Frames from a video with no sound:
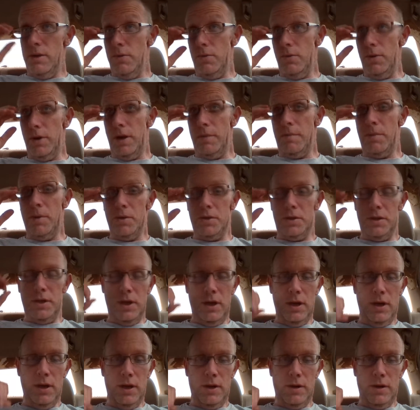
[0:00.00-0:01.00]
when I posted
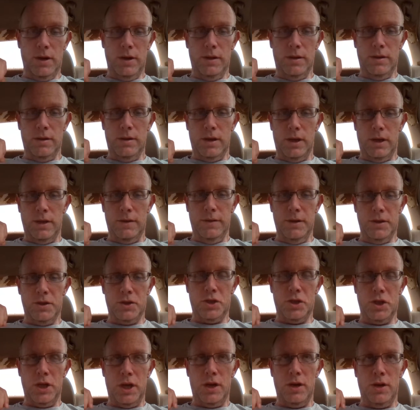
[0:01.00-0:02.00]
it here on this
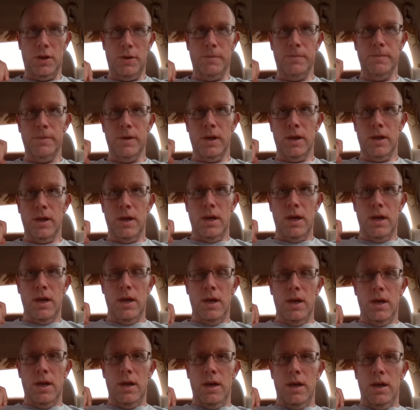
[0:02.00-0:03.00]
channel,
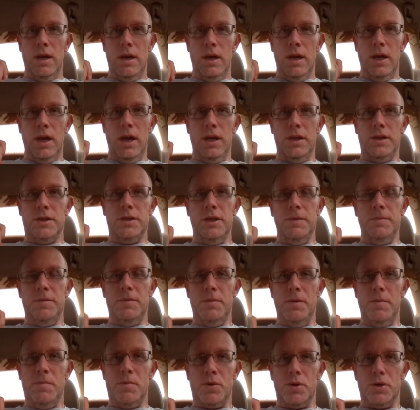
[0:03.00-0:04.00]
it seemed to
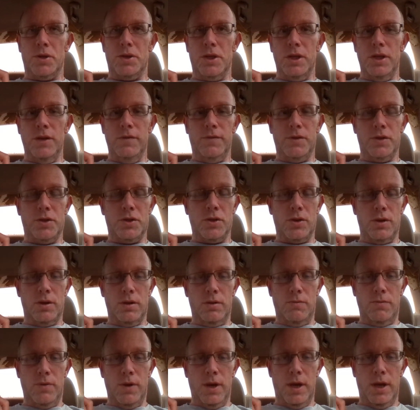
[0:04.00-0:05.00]
be perceived a
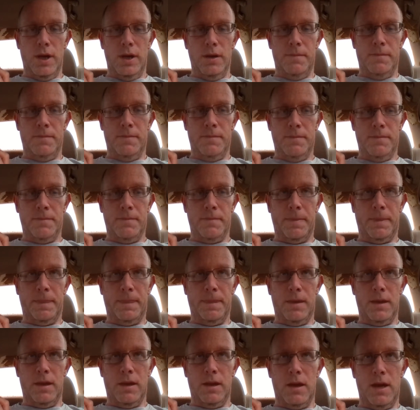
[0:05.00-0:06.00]
certain way,
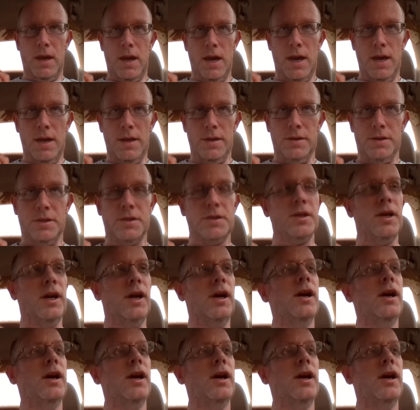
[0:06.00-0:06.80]
as